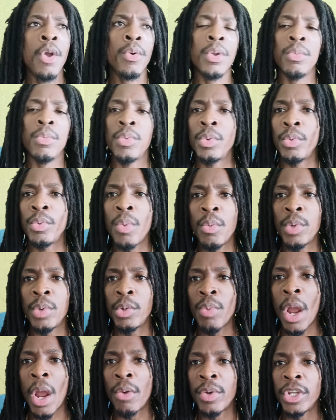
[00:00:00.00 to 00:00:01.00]
We
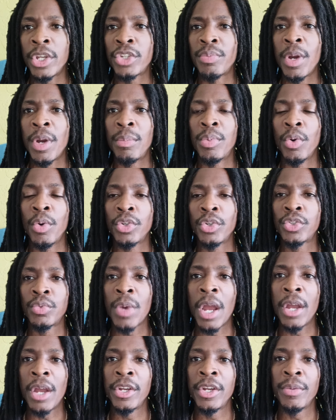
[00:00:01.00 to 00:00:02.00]
rock with Ishmael Barroso
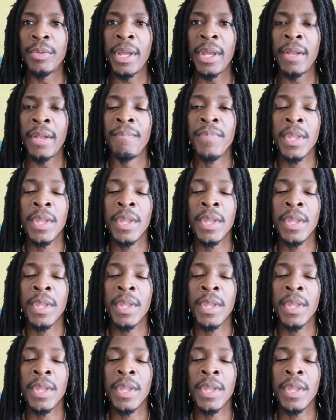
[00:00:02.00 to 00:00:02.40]
around here, man.